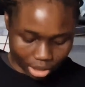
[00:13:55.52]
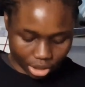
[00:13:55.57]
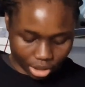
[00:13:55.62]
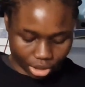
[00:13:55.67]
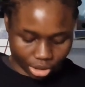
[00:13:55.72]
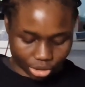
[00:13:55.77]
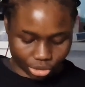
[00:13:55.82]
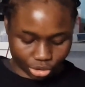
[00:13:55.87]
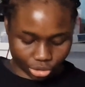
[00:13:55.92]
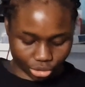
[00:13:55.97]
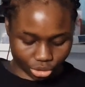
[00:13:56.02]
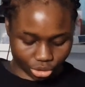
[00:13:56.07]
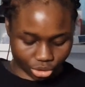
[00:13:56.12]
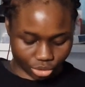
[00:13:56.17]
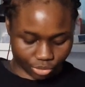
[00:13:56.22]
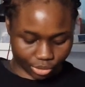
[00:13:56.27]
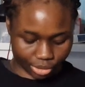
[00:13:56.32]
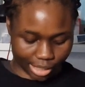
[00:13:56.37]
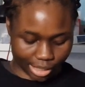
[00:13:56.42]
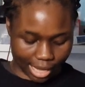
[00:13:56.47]
So
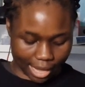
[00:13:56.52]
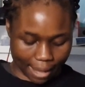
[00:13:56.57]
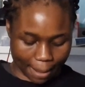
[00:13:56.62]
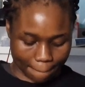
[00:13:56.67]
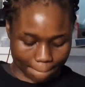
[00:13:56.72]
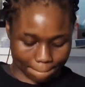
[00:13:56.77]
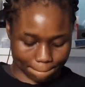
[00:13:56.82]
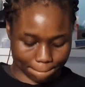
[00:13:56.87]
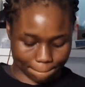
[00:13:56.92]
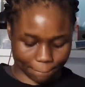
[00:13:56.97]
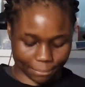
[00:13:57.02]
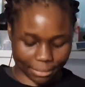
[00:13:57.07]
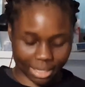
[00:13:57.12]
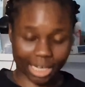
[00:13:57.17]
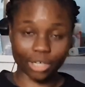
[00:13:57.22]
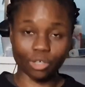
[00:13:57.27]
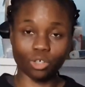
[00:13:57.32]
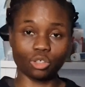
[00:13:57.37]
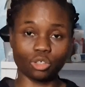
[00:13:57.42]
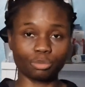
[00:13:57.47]
yeah, I
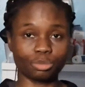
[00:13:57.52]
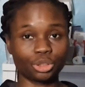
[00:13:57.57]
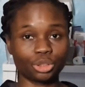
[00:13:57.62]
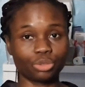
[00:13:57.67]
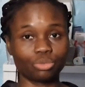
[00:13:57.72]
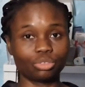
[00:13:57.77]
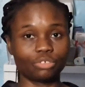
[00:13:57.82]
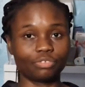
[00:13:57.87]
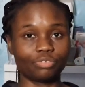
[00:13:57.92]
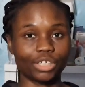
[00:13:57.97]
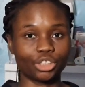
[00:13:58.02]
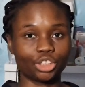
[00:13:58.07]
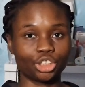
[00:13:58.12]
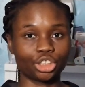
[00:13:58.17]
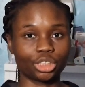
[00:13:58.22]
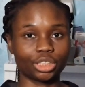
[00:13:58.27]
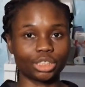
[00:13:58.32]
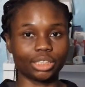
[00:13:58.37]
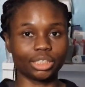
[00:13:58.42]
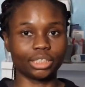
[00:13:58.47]
hope to
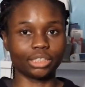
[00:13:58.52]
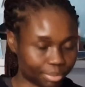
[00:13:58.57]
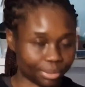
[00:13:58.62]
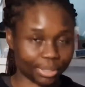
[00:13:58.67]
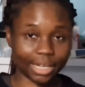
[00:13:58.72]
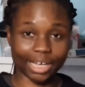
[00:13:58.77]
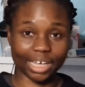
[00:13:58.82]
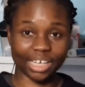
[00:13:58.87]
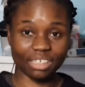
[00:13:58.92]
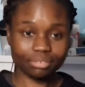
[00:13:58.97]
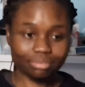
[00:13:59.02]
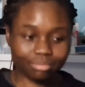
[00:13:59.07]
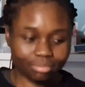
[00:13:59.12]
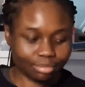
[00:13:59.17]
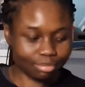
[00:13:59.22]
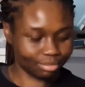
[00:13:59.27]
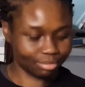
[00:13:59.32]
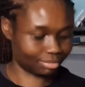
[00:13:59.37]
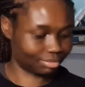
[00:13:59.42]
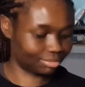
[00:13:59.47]
eventually play
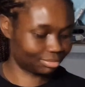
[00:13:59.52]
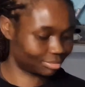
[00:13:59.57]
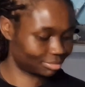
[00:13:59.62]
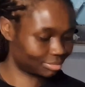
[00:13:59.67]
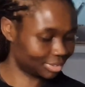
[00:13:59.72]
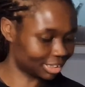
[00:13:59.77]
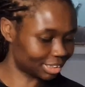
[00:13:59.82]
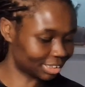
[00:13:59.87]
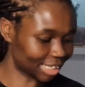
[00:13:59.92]
this